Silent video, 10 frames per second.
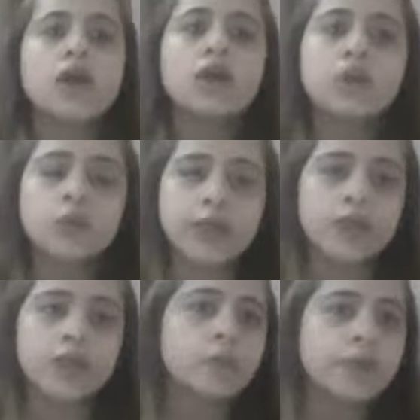you
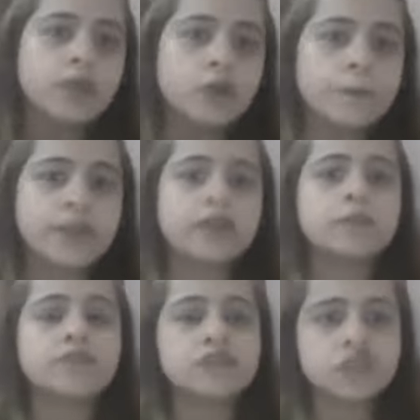cannot make your pet a
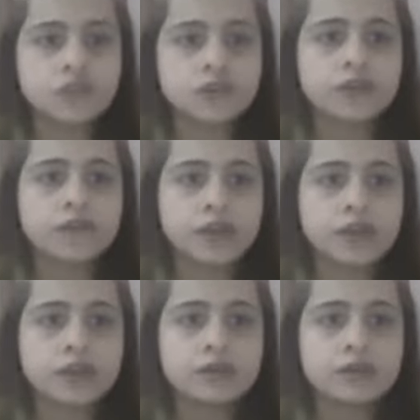vegetarian or
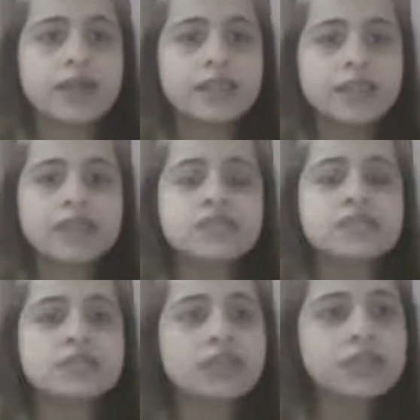vegan that's
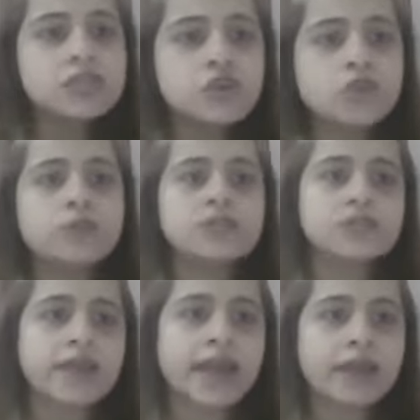that's humans
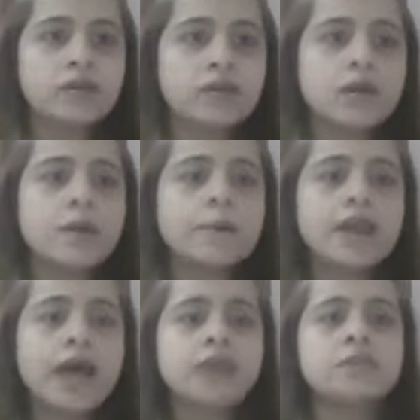can but
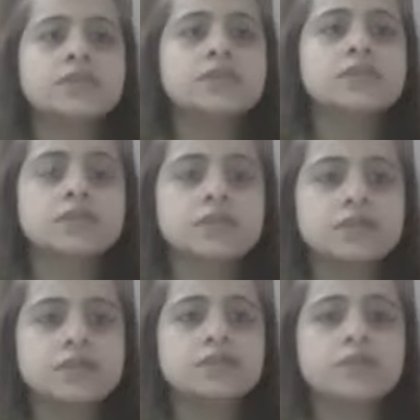animals
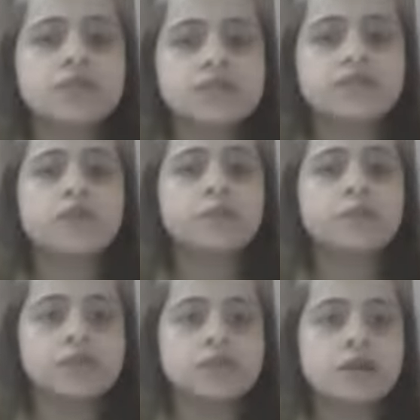system is for
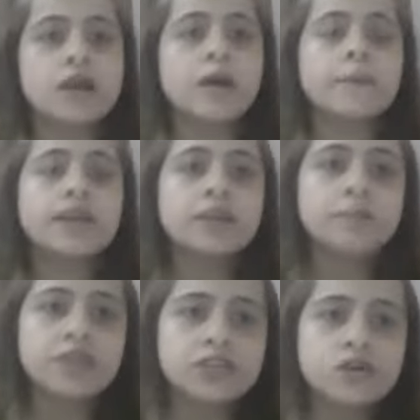meat but in
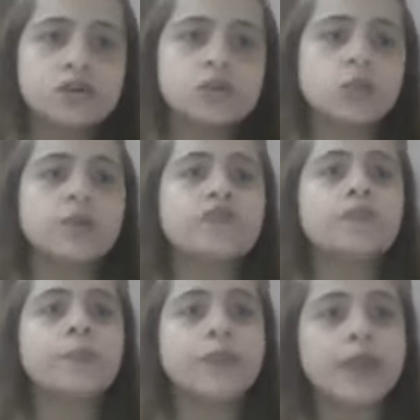meat also we have to
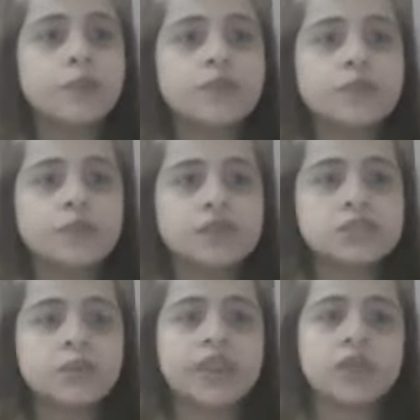play with the meats
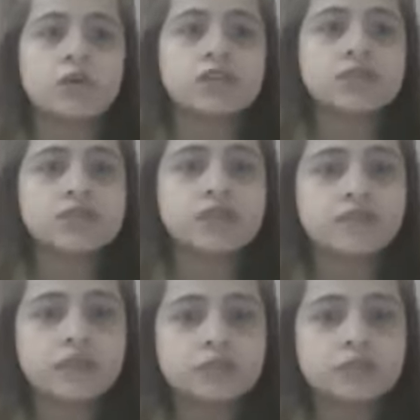we cannot just give them